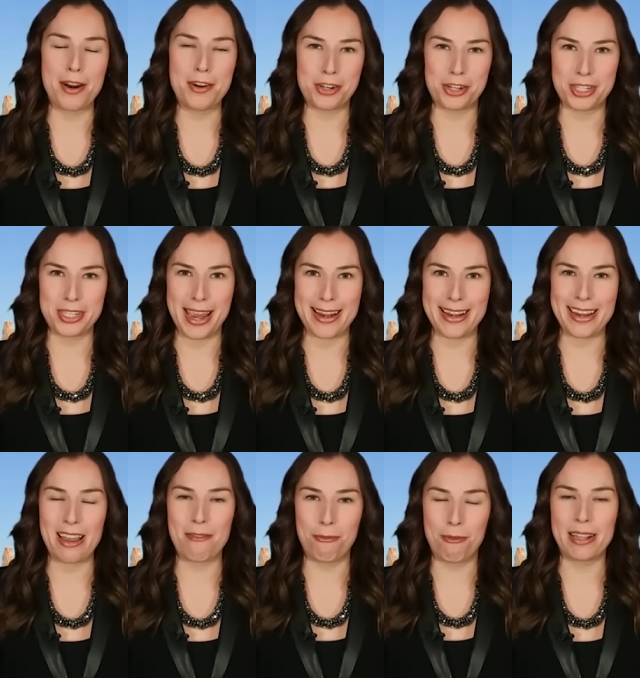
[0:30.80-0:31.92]
understanding
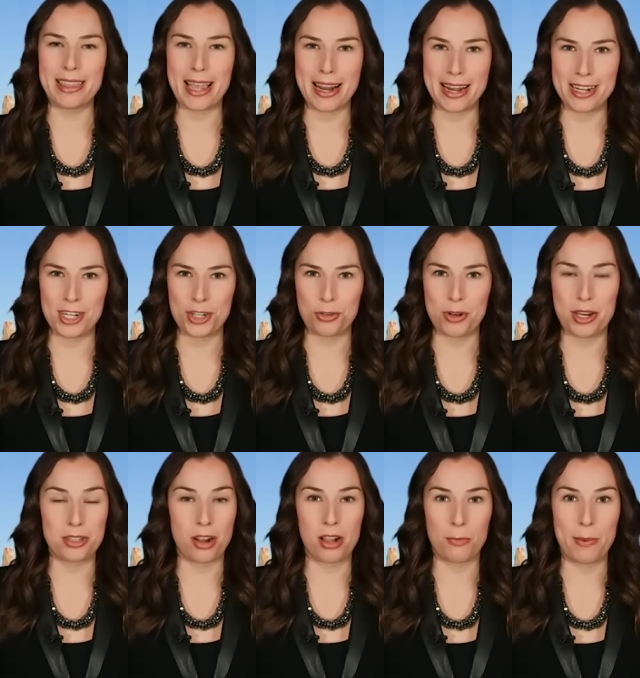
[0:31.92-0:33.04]
of what that industry is
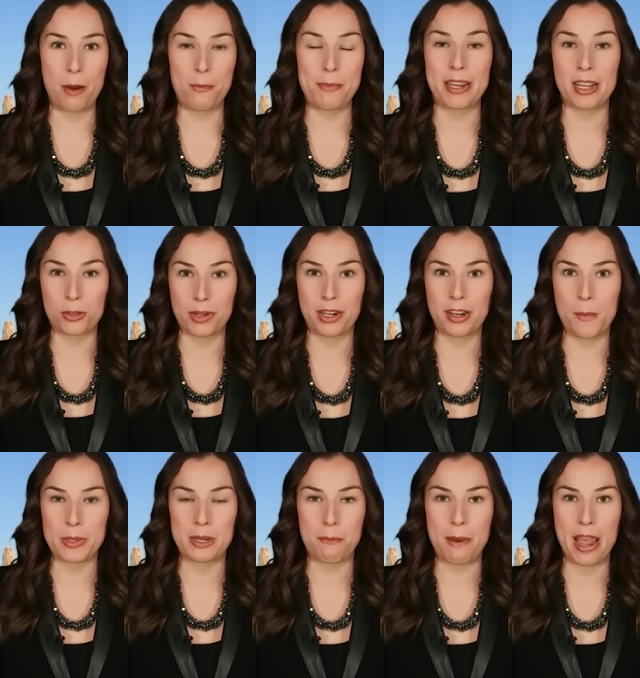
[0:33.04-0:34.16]
all about because when it
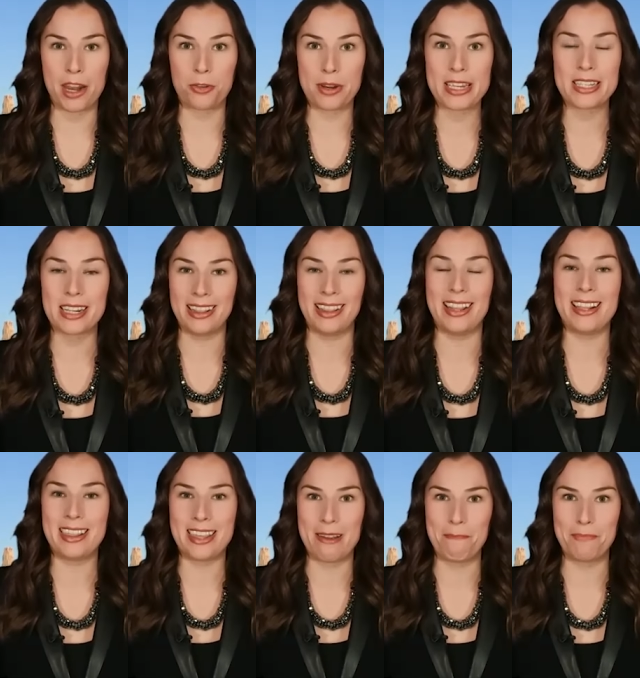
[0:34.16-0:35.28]
comes to batteries,
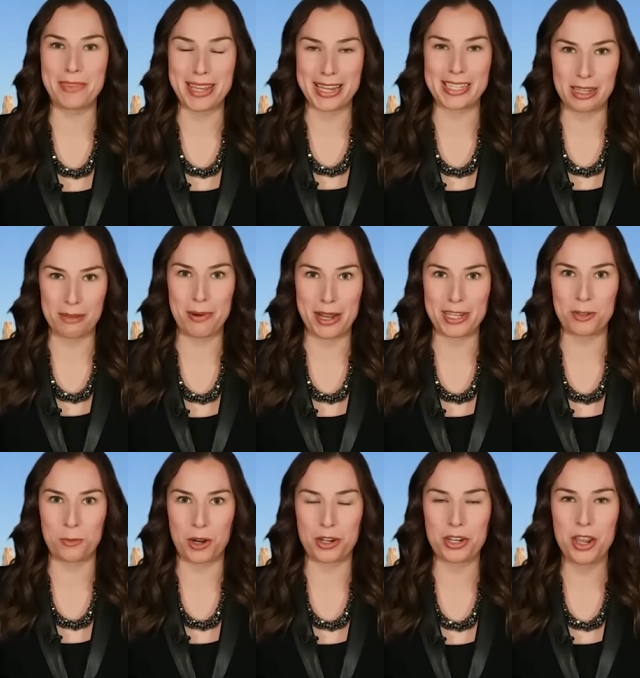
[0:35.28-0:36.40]
lithium is the
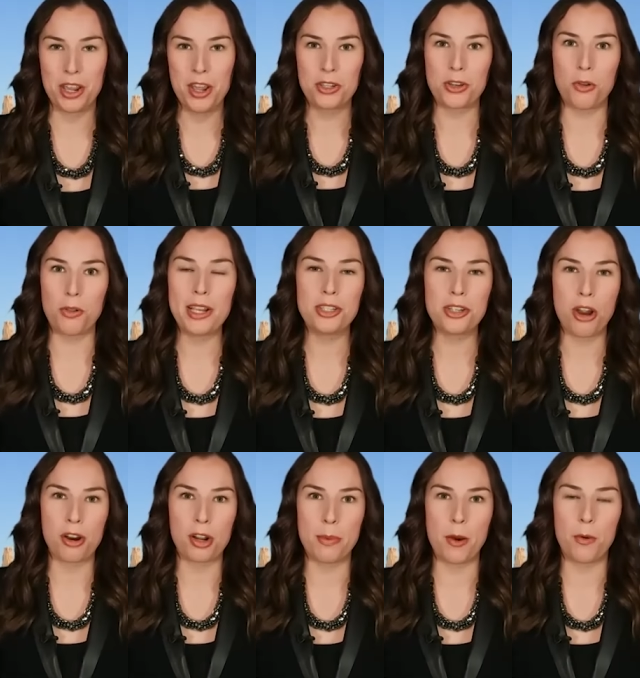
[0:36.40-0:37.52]
buzzword. So let's
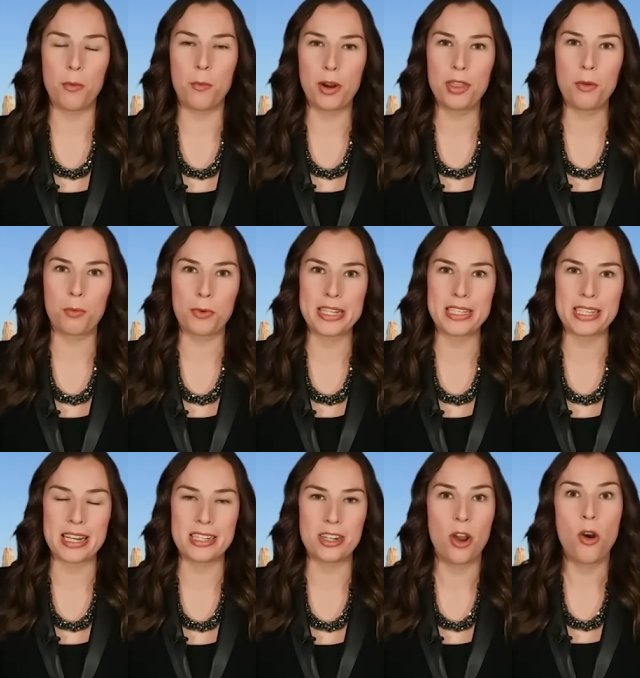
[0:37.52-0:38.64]
talk about what are the
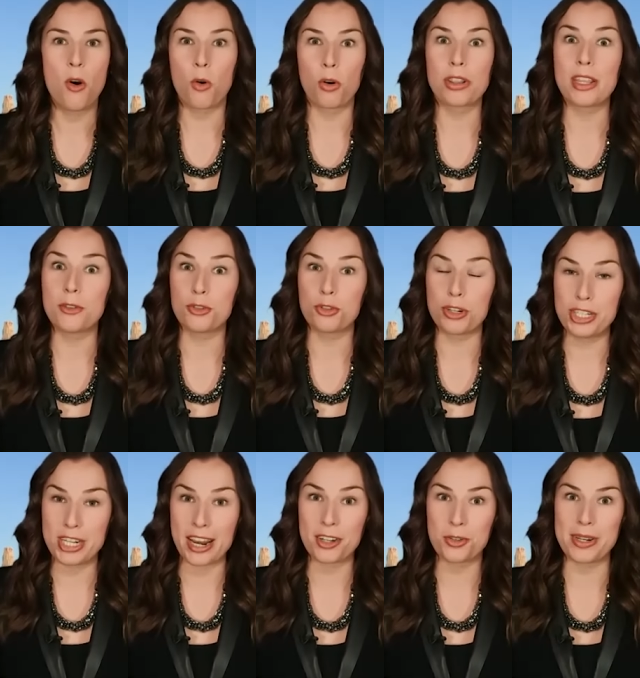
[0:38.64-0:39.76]
recent or the
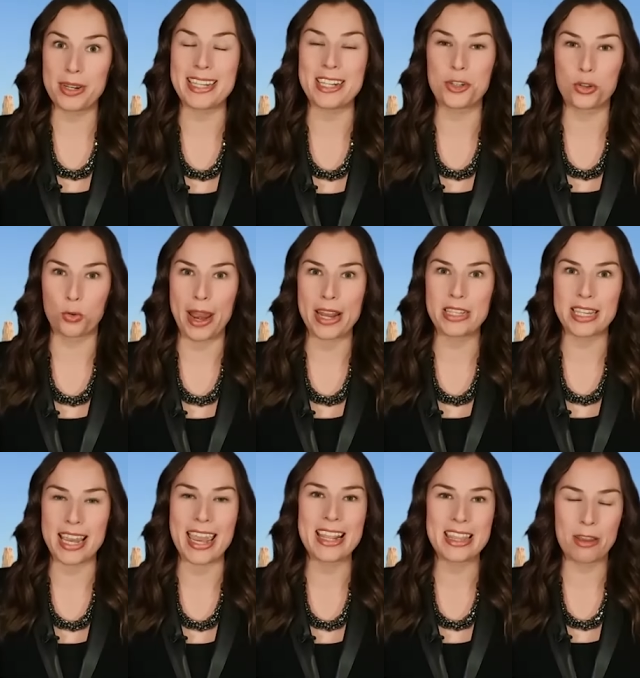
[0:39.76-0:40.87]
trajectories and trends
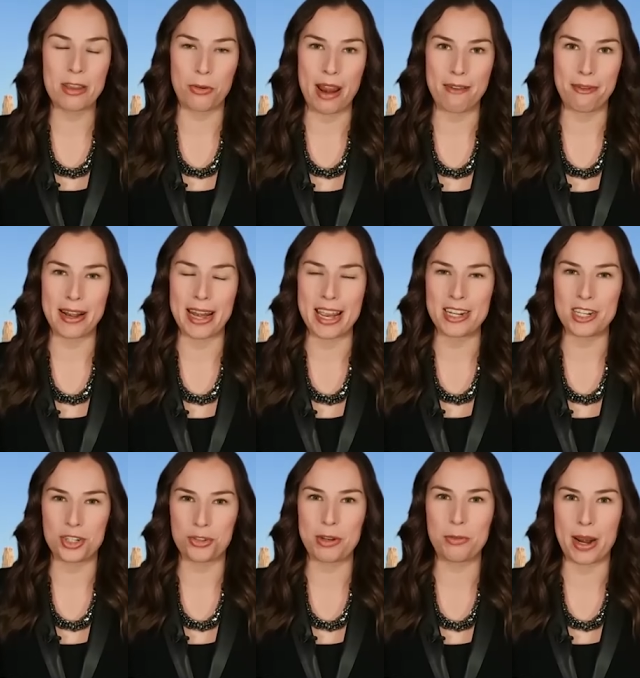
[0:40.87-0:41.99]
in the graphite
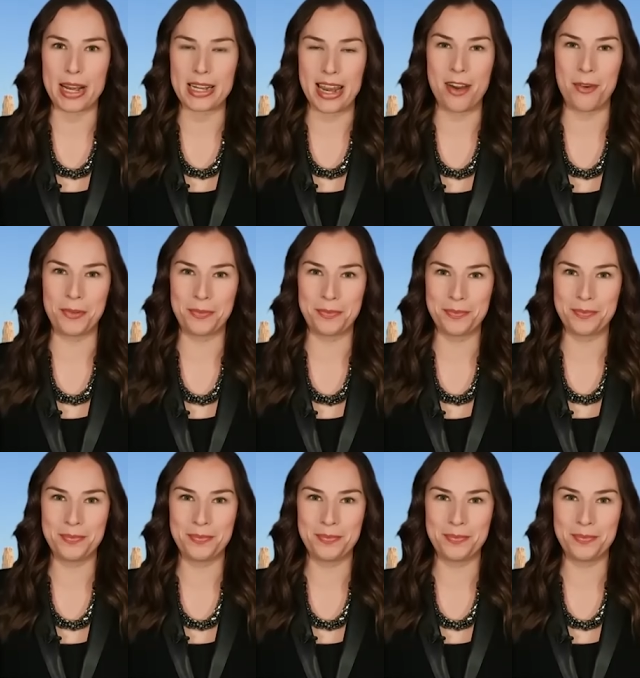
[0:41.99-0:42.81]
industry right now.